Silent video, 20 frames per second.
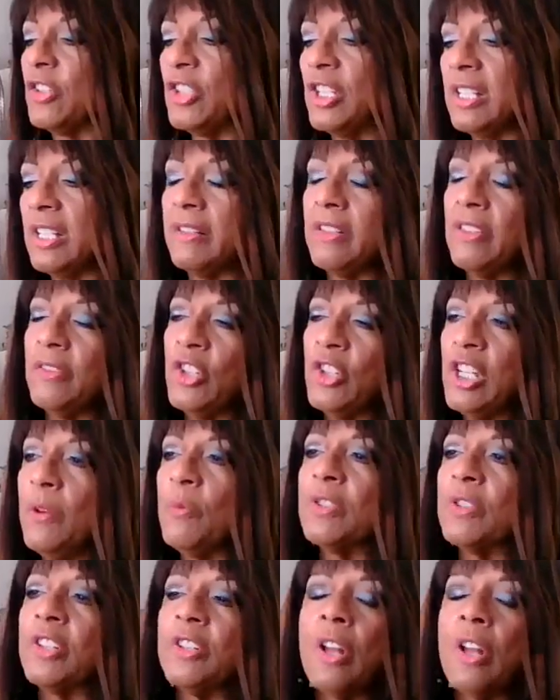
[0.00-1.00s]

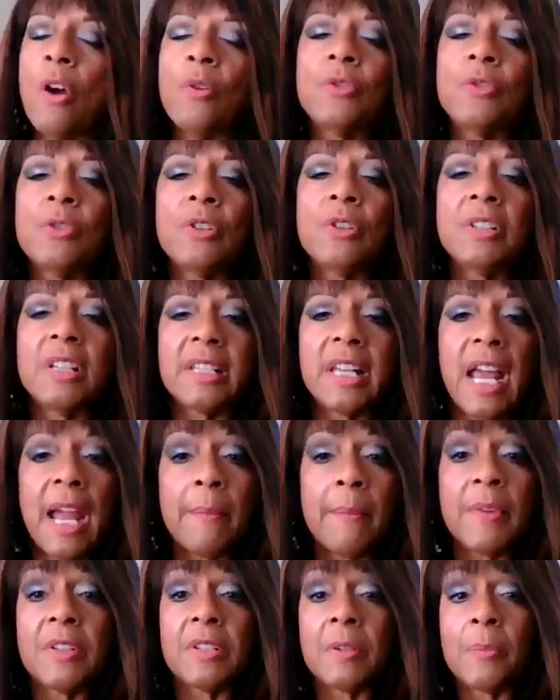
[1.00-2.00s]
she was known during the
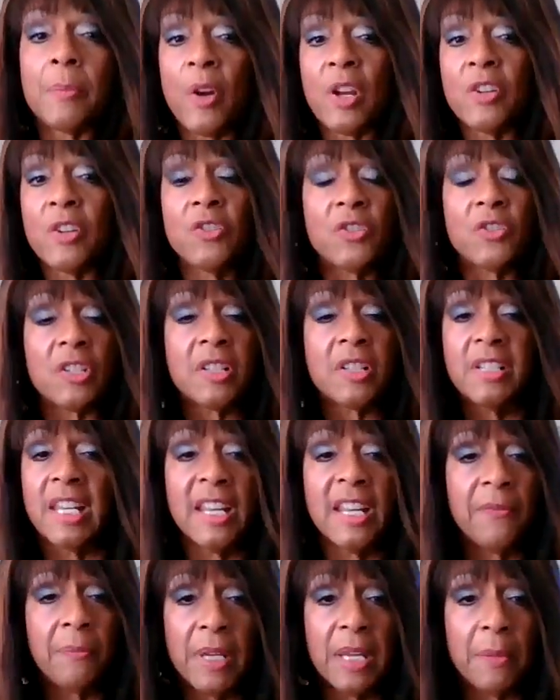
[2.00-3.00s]
time of the Depression just to
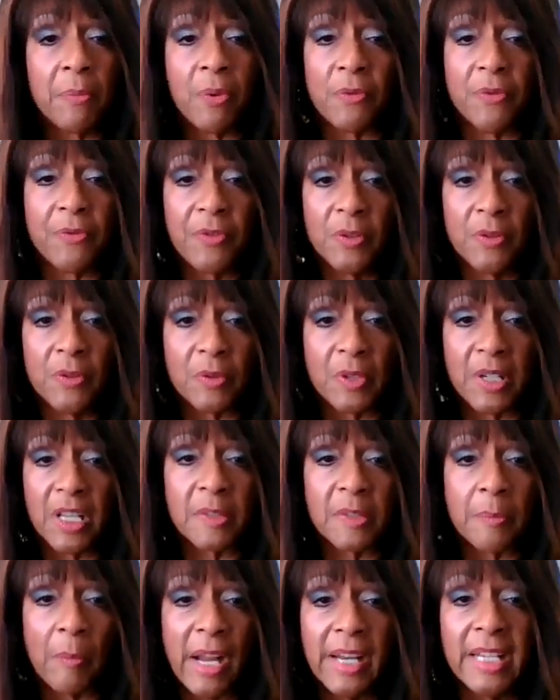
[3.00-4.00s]
give people food
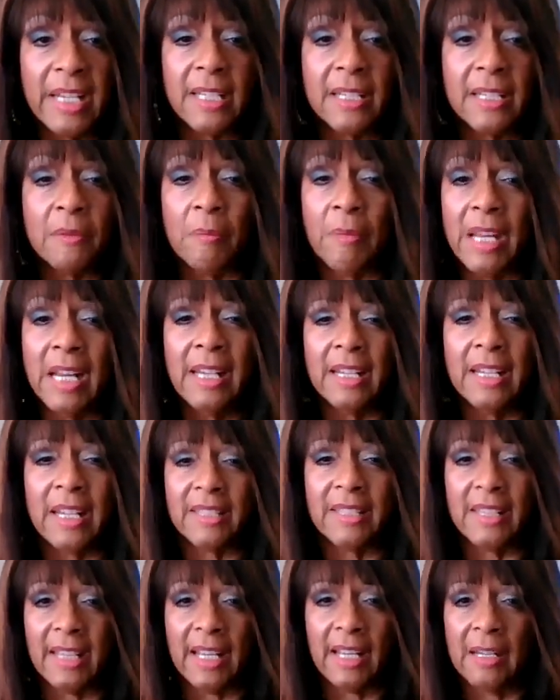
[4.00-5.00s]
because money didn't mean
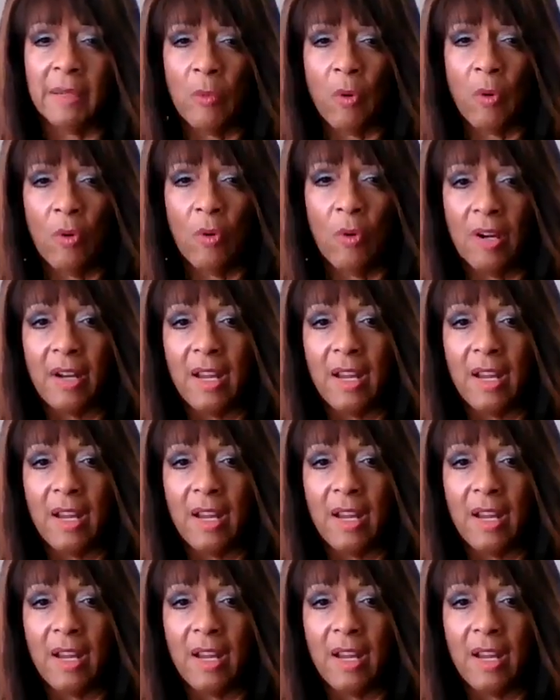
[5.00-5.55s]
anything anymore.